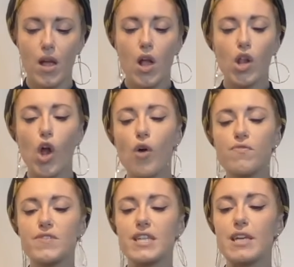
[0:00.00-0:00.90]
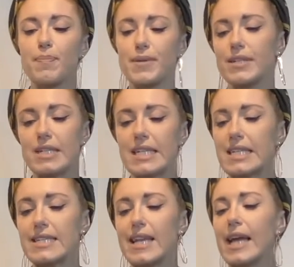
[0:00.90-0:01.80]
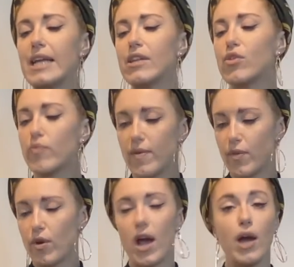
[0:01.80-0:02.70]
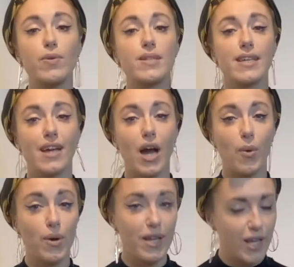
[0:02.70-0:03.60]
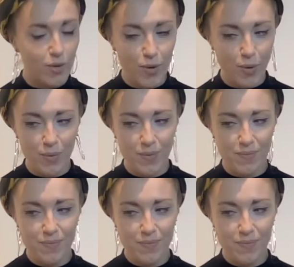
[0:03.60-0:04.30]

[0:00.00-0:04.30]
Lofty buildings line the river housing our hero.